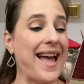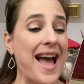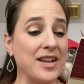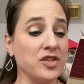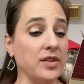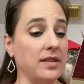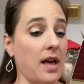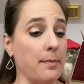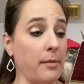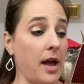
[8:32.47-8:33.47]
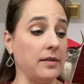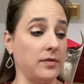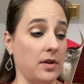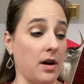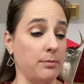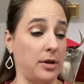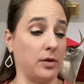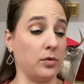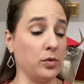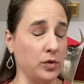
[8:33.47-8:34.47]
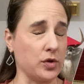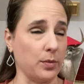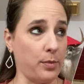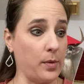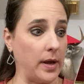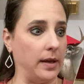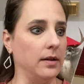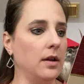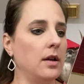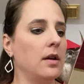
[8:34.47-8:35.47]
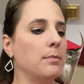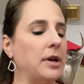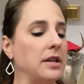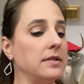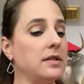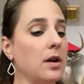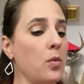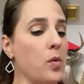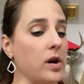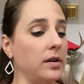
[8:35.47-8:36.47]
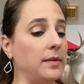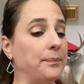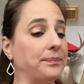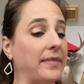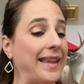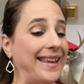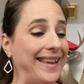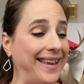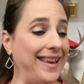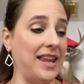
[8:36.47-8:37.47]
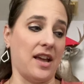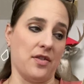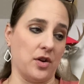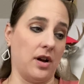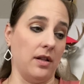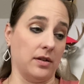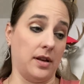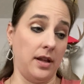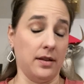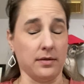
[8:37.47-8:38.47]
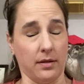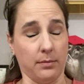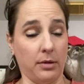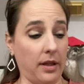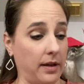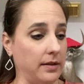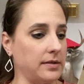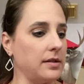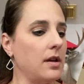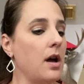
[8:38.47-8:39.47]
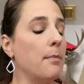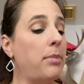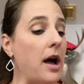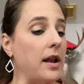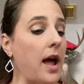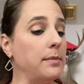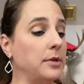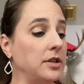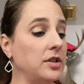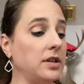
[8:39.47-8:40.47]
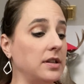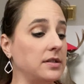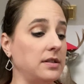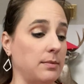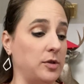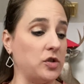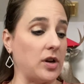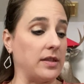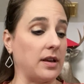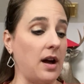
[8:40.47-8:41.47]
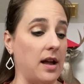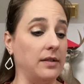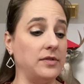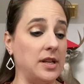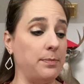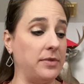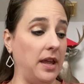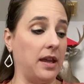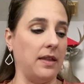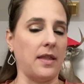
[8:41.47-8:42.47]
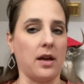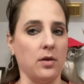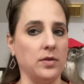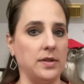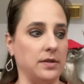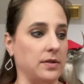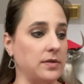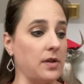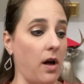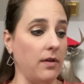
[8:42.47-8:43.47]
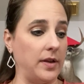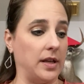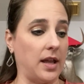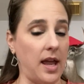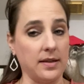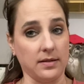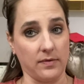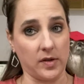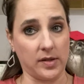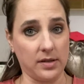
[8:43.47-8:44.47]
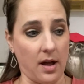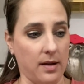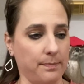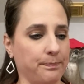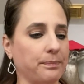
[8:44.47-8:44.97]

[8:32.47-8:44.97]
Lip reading: Actually, that might have not been a crucial point, because there weren't any other colored hens on the place. But I mention it to demonstrate the kind of deep thinking that goes into solving a case of this type.